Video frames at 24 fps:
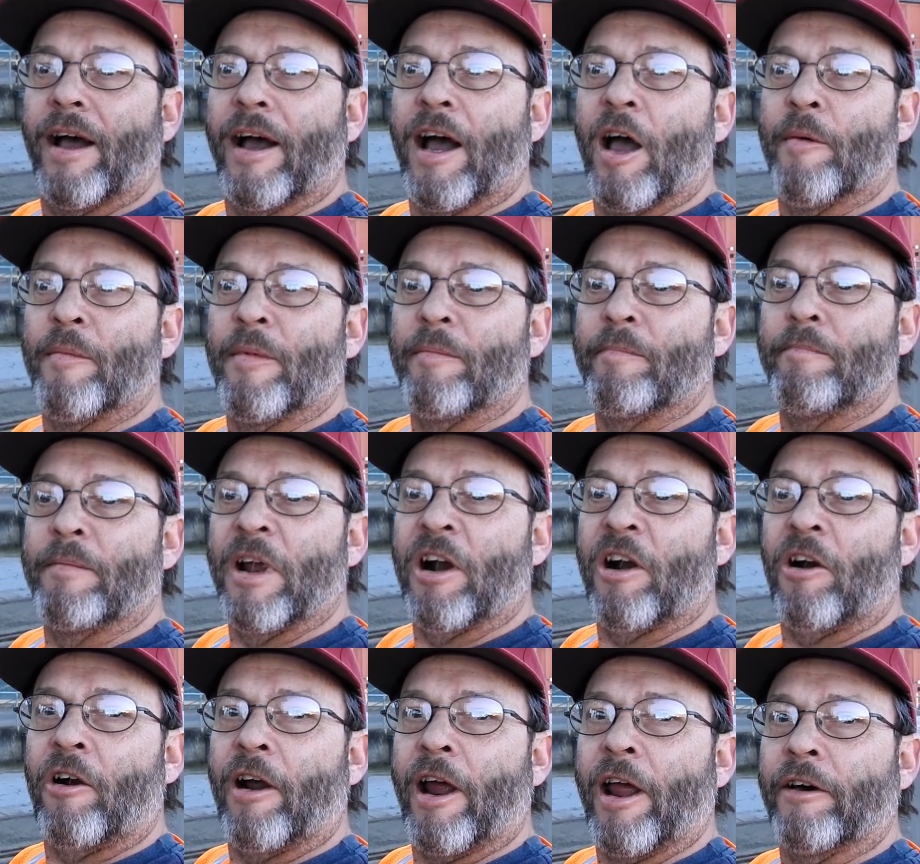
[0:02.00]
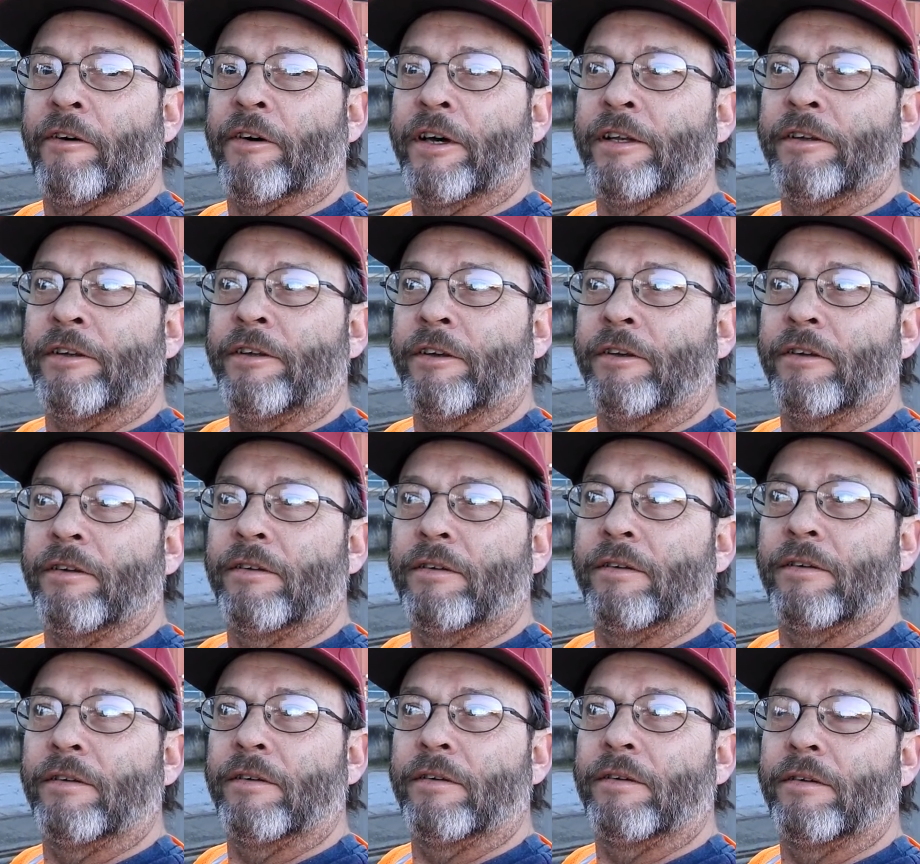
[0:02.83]
I'm at Mare Island,
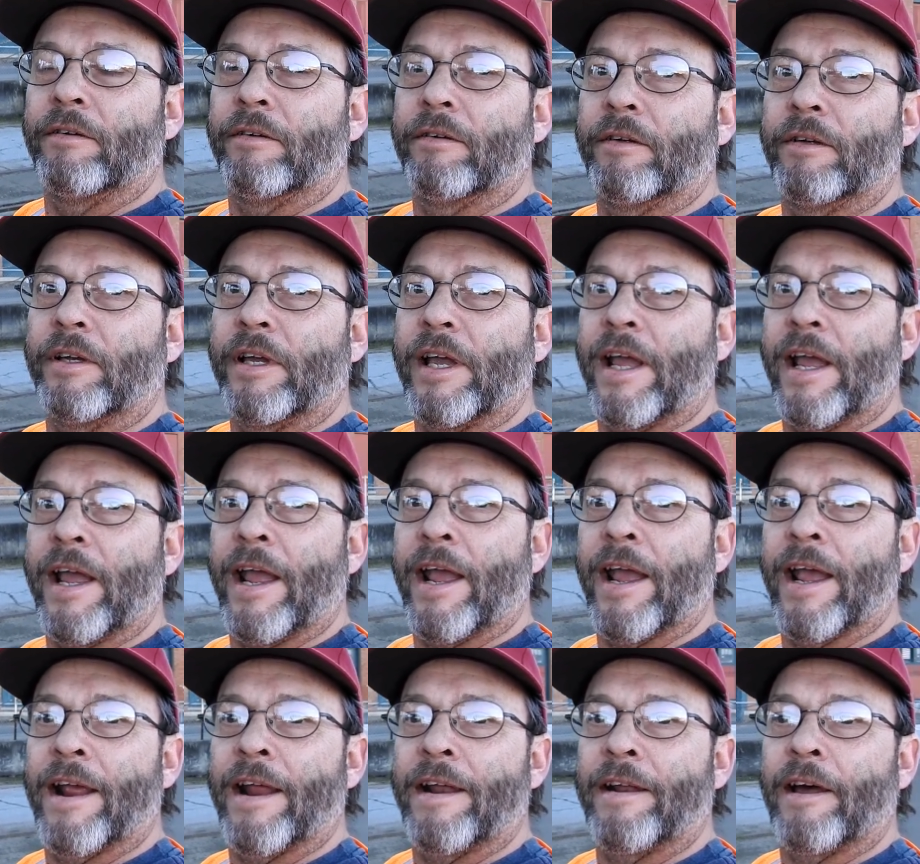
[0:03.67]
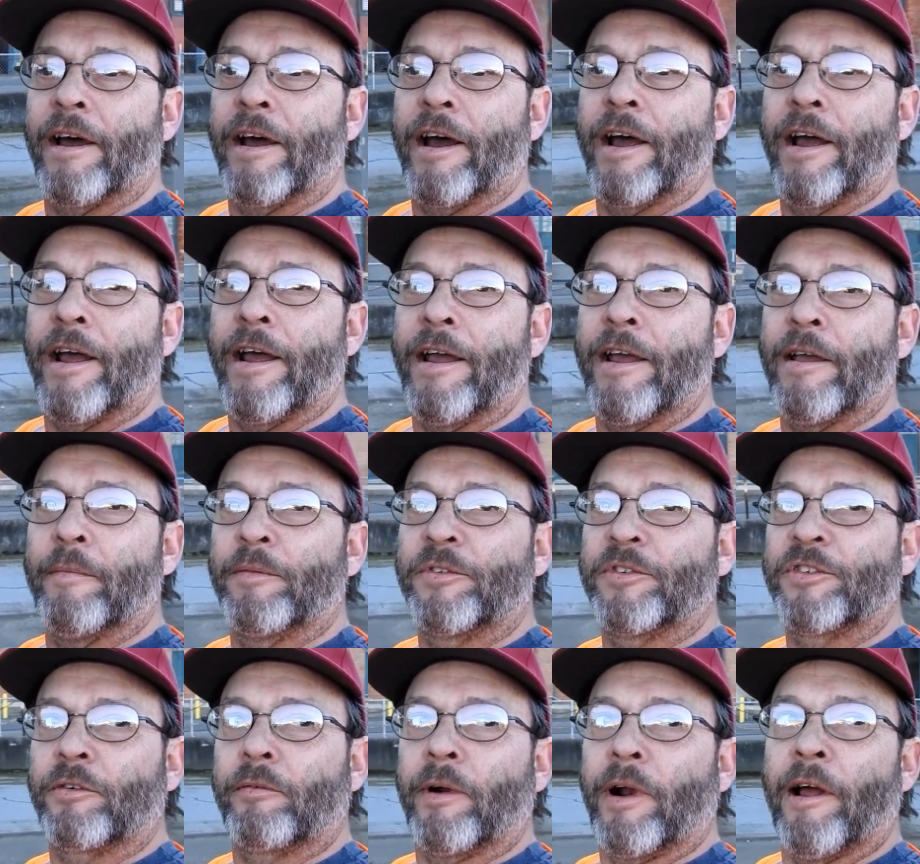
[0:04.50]
and I am
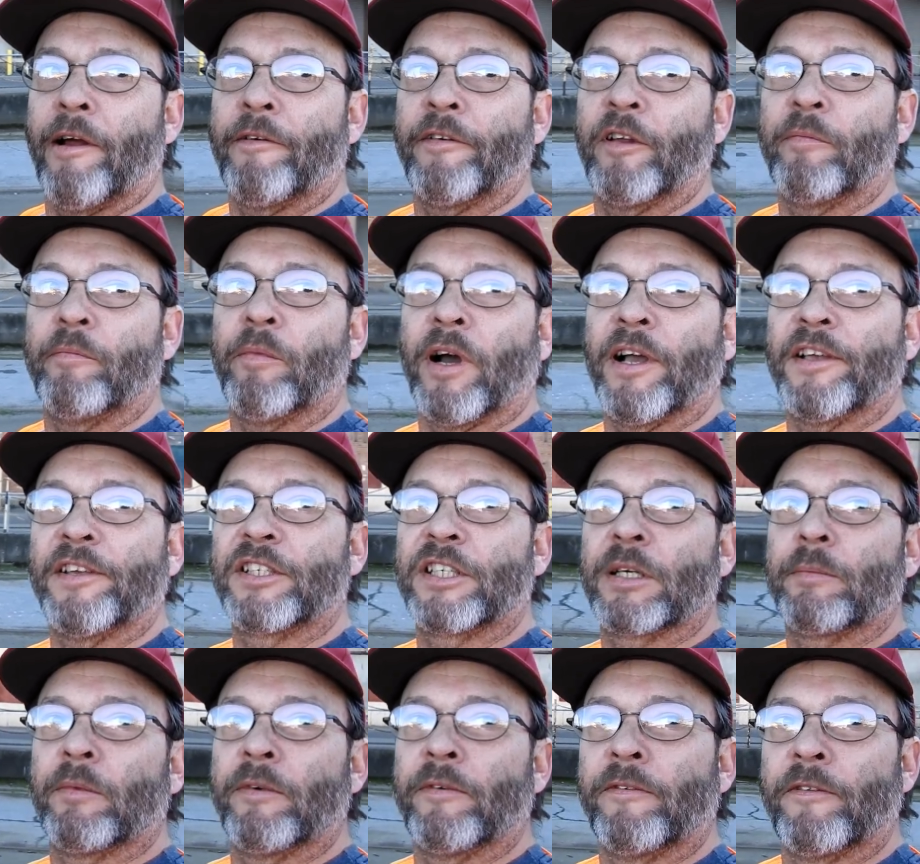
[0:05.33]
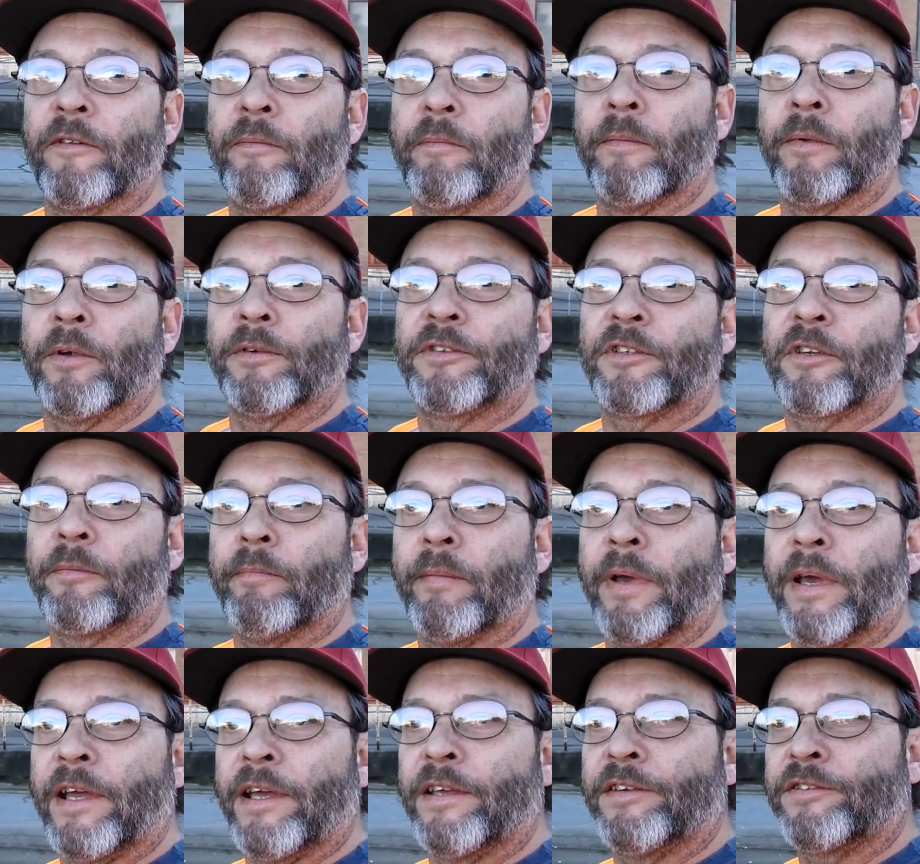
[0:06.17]
surrounded by some of the most
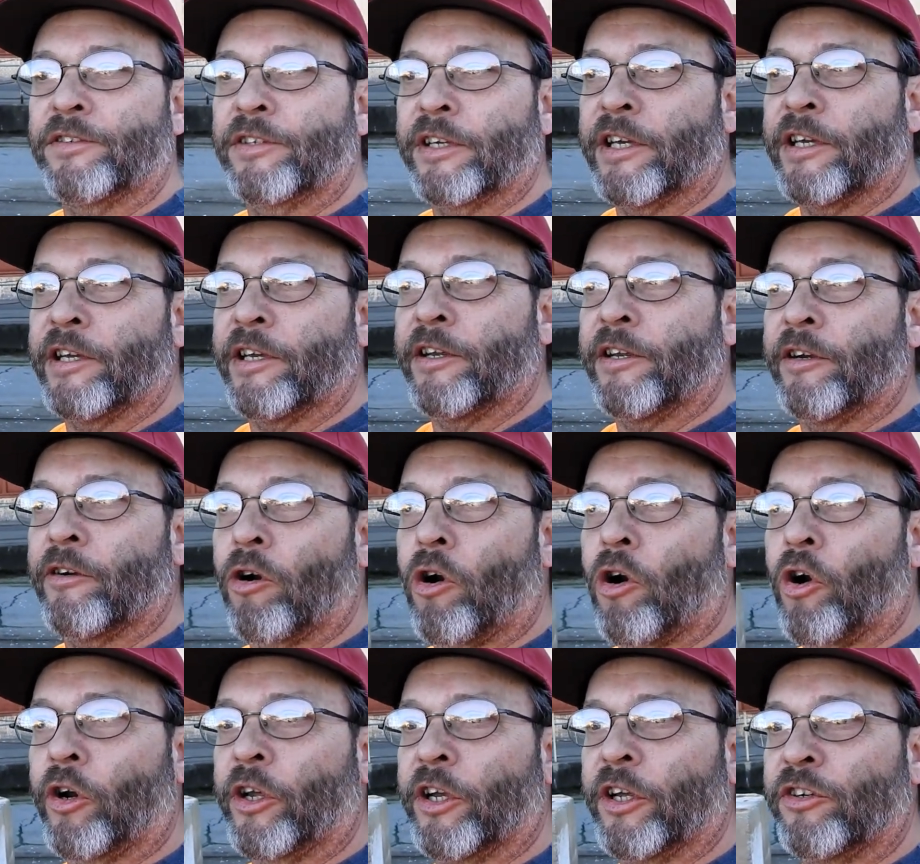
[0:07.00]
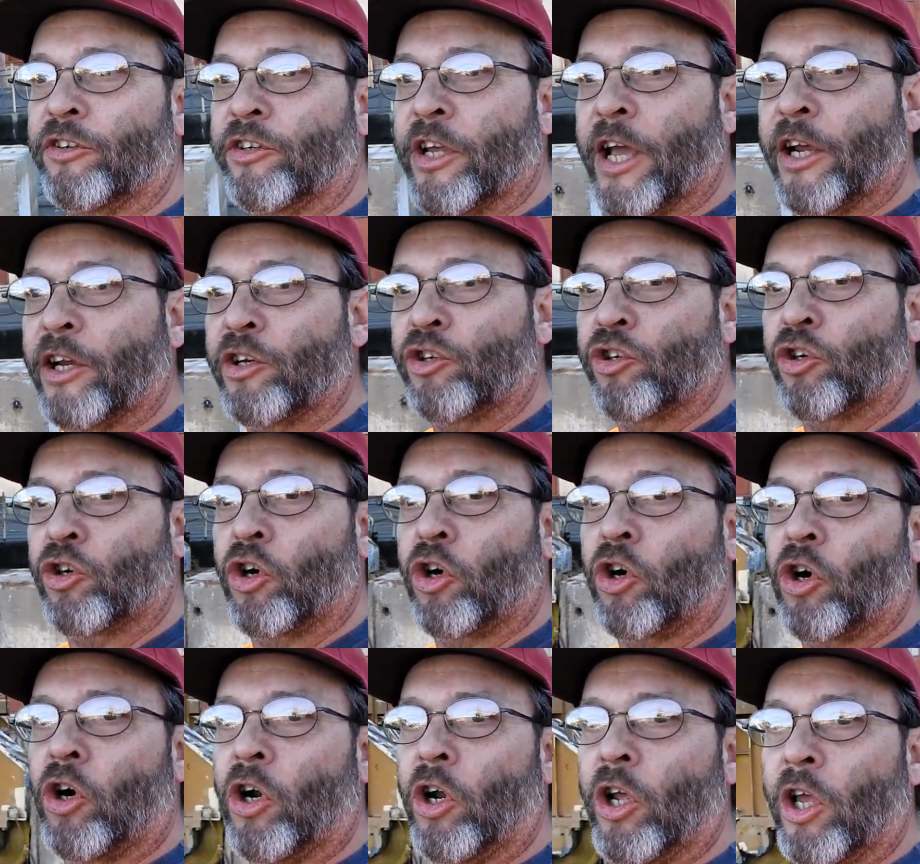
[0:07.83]
amazing
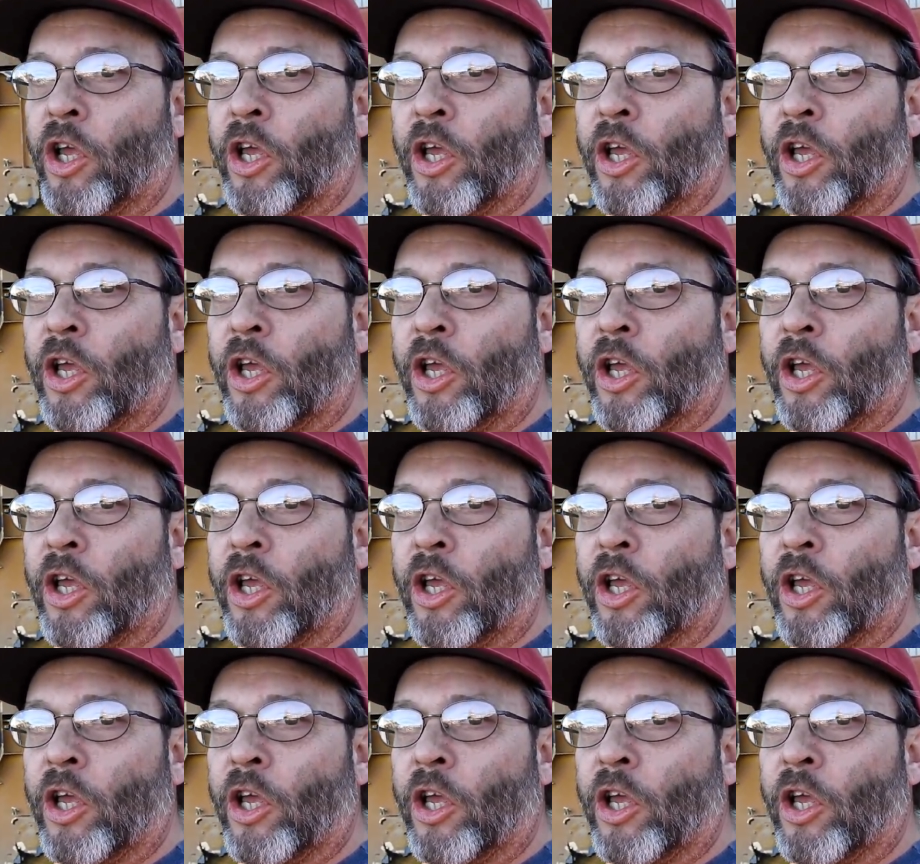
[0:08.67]
architecture